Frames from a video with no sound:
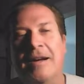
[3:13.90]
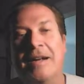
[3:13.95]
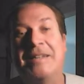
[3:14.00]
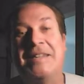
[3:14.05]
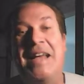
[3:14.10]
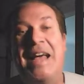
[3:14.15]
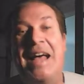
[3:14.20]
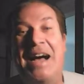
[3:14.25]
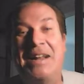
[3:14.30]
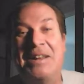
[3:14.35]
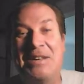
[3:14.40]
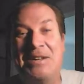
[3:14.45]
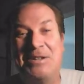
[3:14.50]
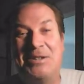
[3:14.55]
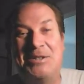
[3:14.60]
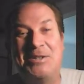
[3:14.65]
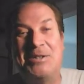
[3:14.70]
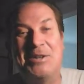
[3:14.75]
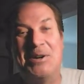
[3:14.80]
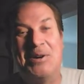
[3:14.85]
talent
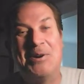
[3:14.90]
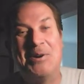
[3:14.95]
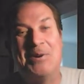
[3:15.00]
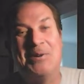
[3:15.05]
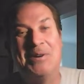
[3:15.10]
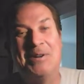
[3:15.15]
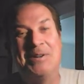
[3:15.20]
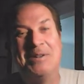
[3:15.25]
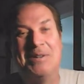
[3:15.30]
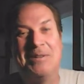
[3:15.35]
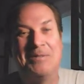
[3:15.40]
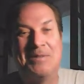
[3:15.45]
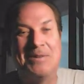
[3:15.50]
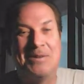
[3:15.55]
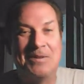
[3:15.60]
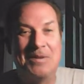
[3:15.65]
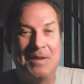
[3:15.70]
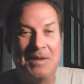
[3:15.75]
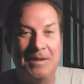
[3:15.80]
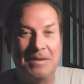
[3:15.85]
show of
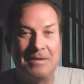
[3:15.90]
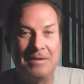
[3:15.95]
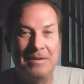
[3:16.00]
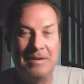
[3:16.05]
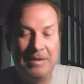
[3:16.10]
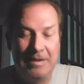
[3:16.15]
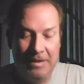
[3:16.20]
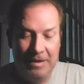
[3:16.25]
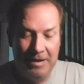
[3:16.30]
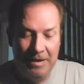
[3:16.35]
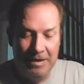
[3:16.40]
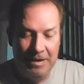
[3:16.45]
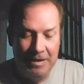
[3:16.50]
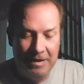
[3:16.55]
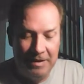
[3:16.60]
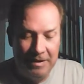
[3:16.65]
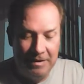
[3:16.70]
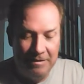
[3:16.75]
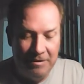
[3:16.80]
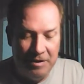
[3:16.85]
all things.
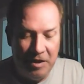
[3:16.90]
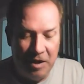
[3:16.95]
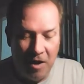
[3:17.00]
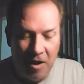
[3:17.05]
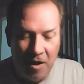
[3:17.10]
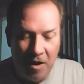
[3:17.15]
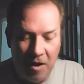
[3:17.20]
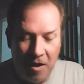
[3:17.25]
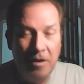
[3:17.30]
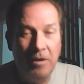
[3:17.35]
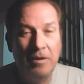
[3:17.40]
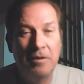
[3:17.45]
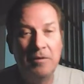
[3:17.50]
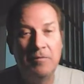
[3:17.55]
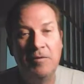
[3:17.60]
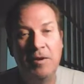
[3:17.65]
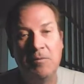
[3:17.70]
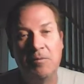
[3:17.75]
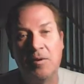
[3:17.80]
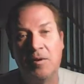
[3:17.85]
Young,
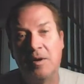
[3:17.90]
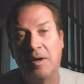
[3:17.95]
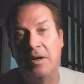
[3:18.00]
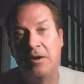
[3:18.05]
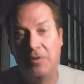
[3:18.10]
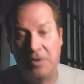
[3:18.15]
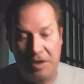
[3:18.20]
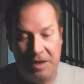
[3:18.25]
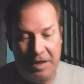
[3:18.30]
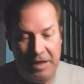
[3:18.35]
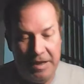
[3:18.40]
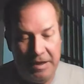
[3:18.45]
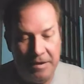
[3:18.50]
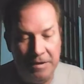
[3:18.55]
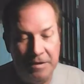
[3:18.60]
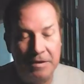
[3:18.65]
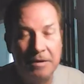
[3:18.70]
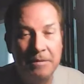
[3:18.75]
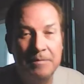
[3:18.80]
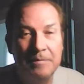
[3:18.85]
we were in our
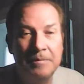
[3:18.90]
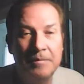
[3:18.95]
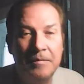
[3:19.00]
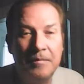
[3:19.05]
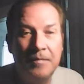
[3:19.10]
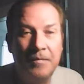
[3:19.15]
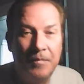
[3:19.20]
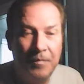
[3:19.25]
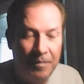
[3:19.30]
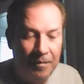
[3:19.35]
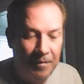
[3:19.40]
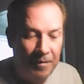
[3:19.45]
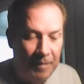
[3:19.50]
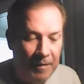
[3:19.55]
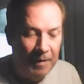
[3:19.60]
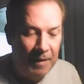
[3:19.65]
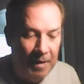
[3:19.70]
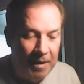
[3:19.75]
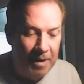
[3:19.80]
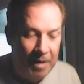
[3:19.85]
teens,
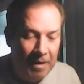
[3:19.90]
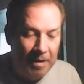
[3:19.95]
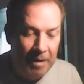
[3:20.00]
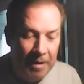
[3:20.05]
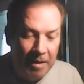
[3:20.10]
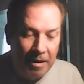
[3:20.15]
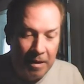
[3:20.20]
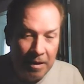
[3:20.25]
and